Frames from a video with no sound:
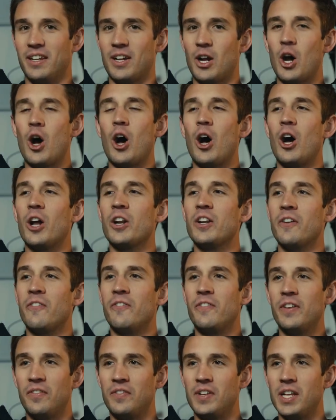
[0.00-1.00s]
Honda
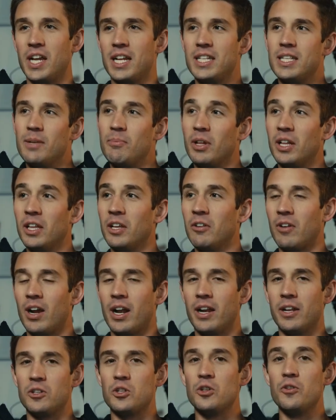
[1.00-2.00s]
50. I typically
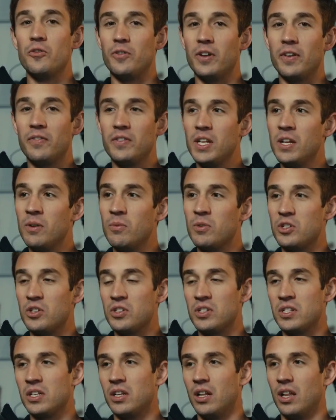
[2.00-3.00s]
ride a 250, which
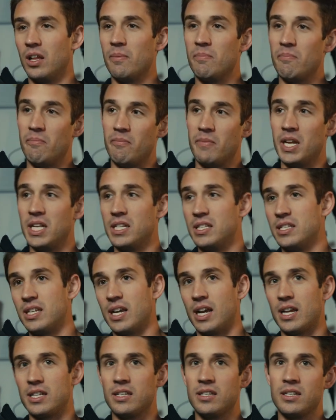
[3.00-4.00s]
is still a
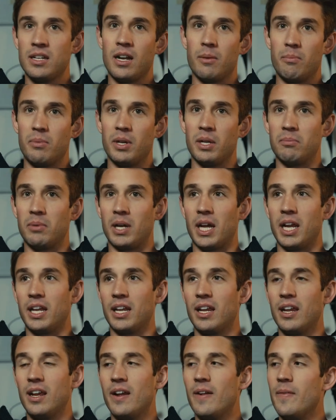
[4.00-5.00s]
mid-size. It's not a big bike.
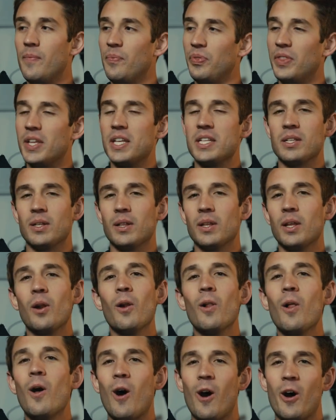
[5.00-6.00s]
This
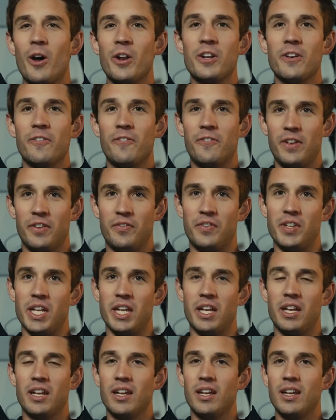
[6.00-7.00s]
little Honda
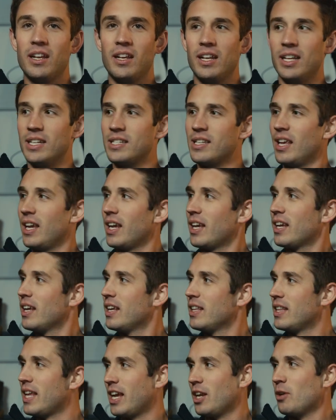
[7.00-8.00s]
50 is like,
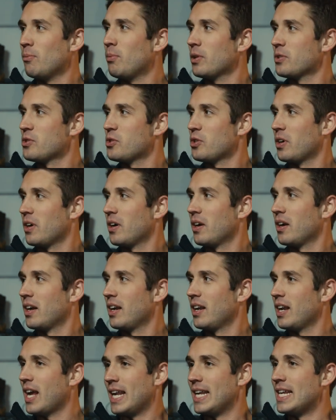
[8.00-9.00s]
the handlebars are
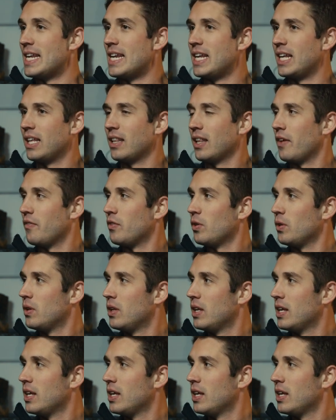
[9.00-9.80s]
at knee level.